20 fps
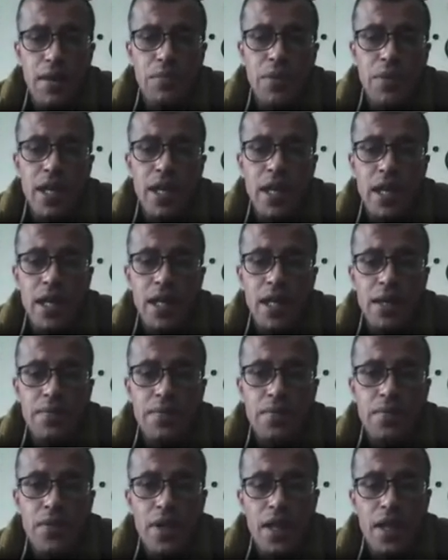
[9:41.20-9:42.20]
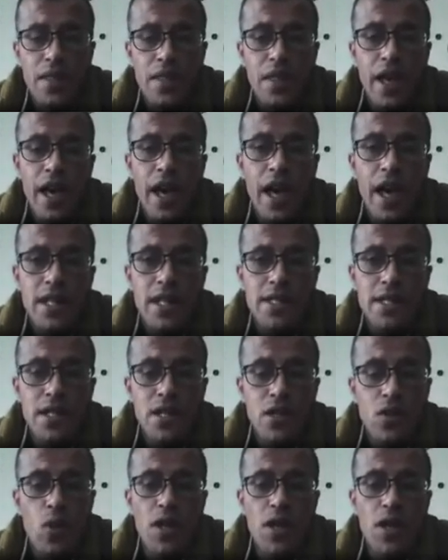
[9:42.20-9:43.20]
mean
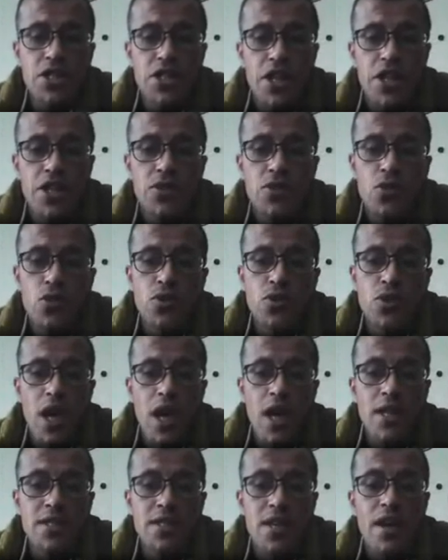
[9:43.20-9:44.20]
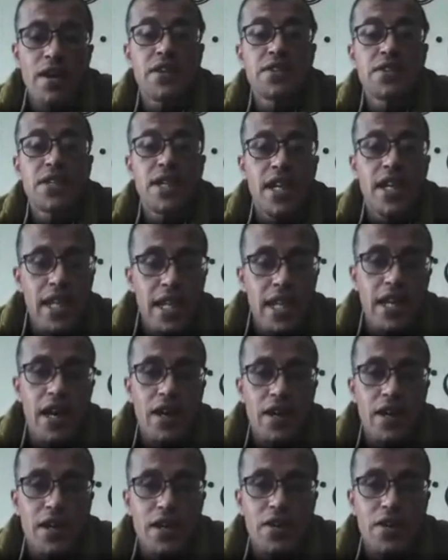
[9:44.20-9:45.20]
that questions whose answer is
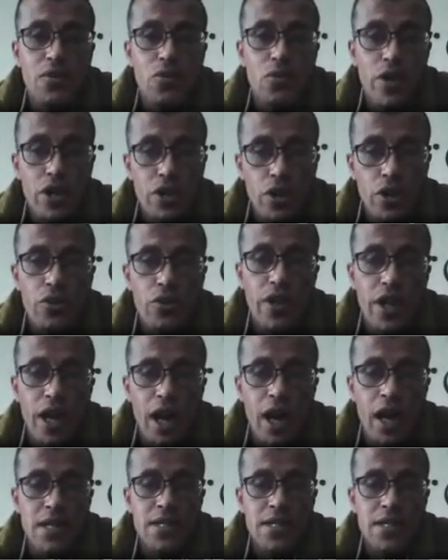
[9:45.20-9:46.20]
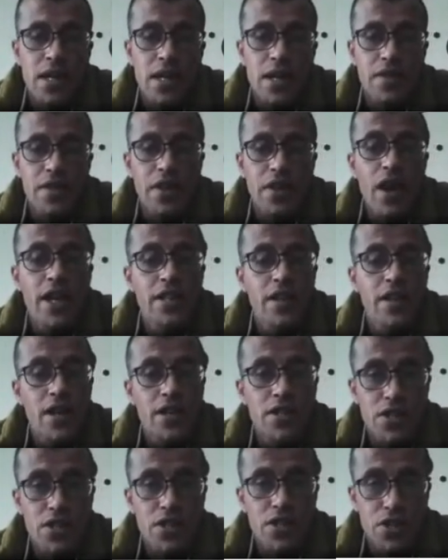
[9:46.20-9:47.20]
clear. We know the answer. The
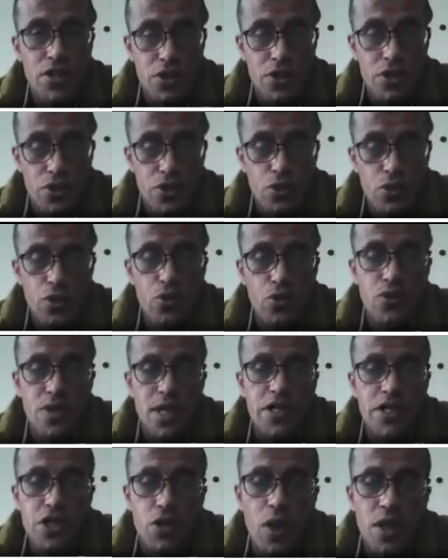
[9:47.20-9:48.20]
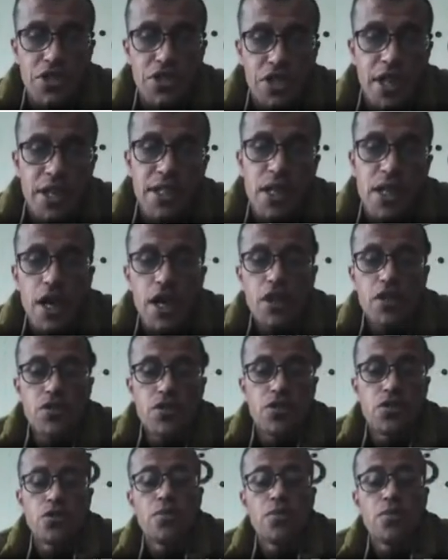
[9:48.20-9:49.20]
writers use such questions
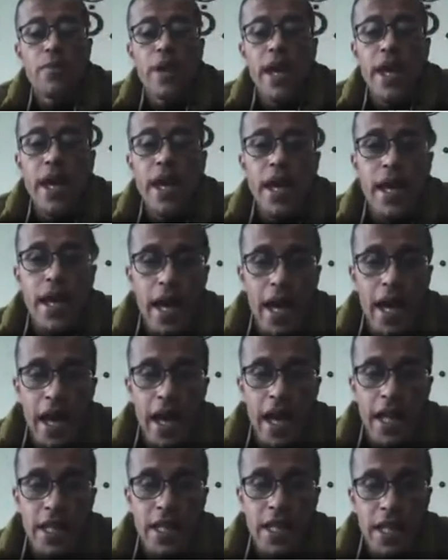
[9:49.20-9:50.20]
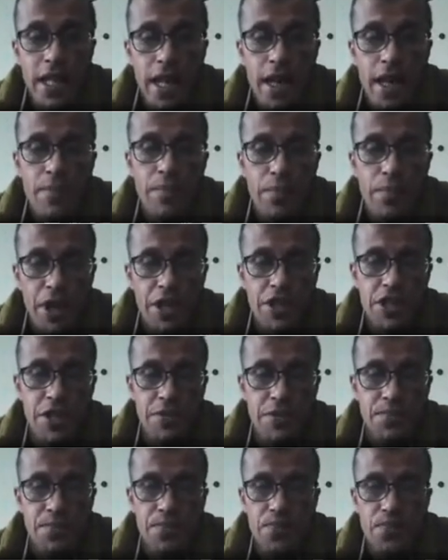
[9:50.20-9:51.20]
to make an impression.